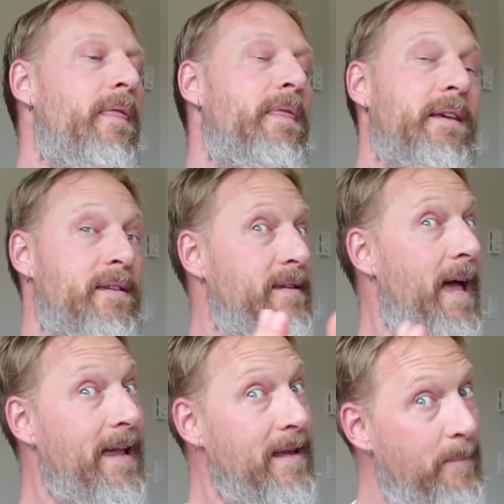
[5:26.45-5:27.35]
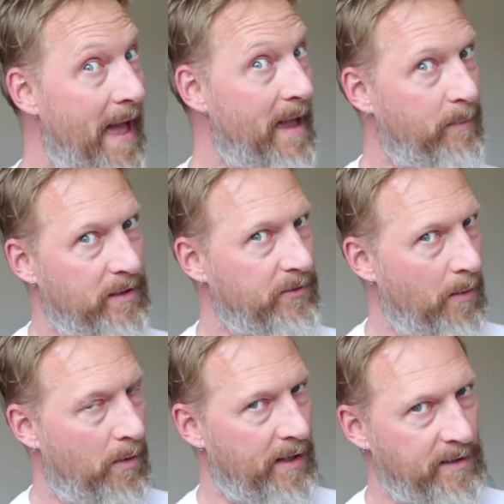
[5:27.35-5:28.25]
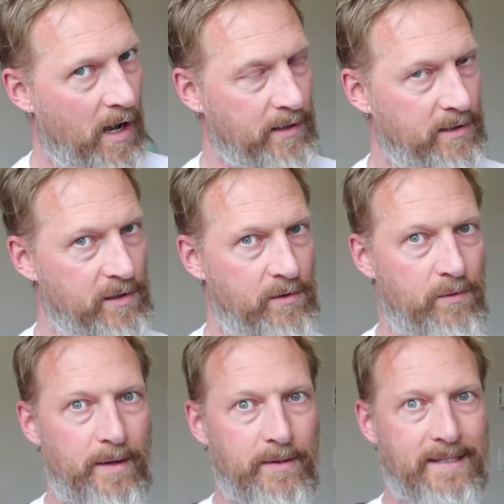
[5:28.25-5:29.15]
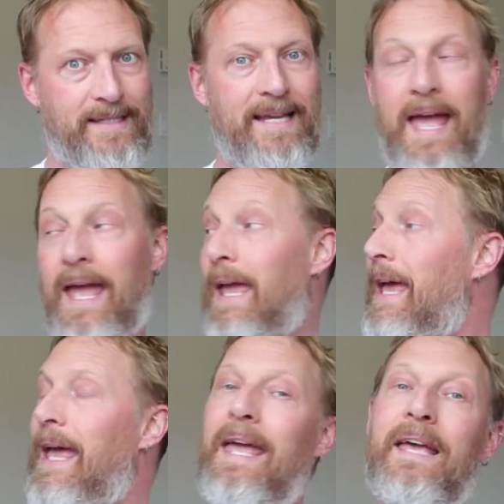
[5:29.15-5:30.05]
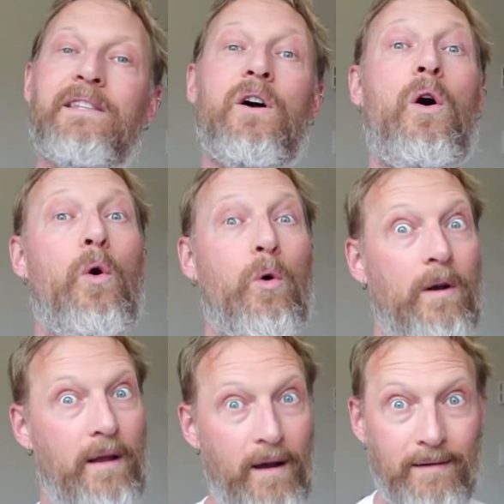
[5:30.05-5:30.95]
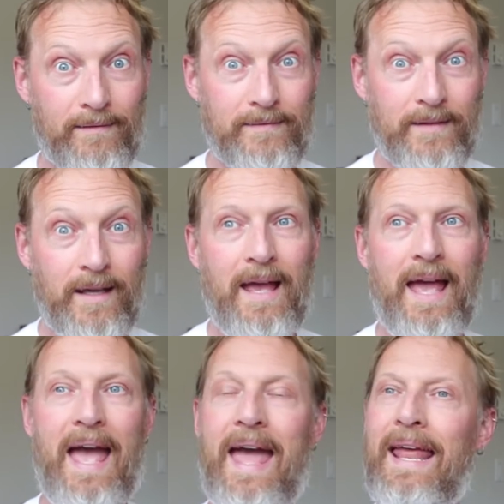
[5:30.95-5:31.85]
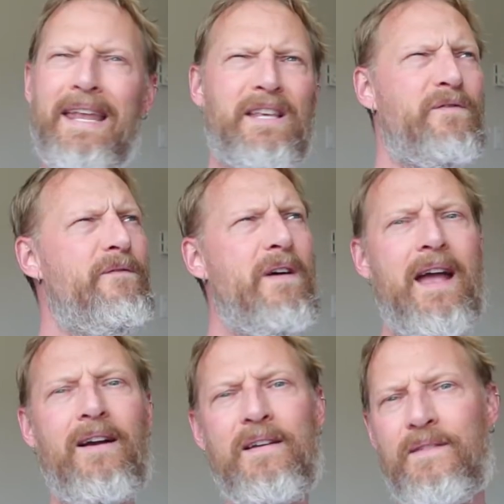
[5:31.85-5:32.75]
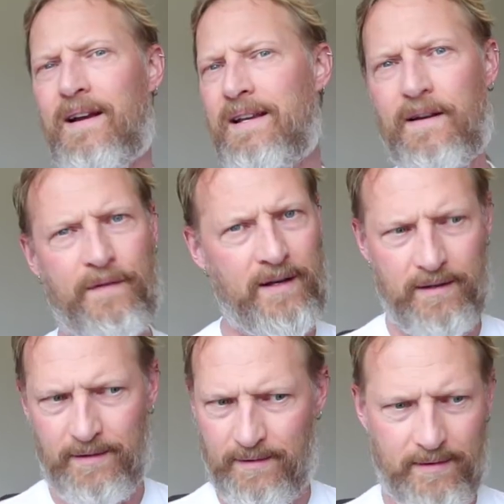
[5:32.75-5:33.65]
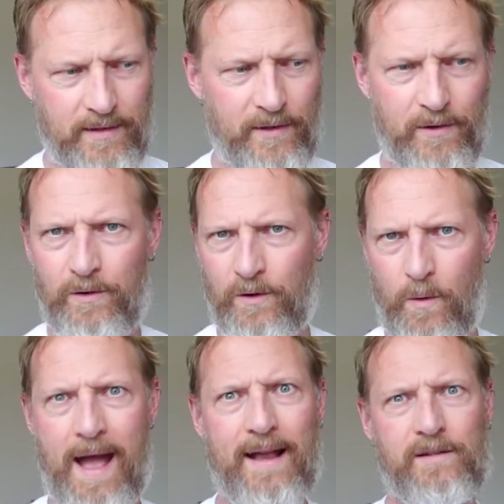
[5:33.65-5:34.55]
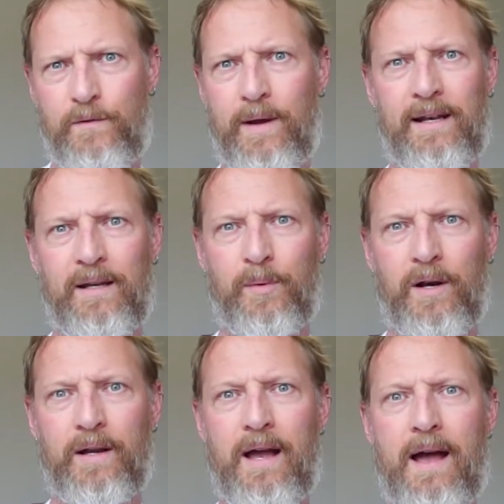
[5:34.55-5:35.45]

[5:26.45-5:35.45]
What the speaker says: The second bag builder I want to talk to you about today is Orleans. And it is very, very different to Quacks of Quedlinburg,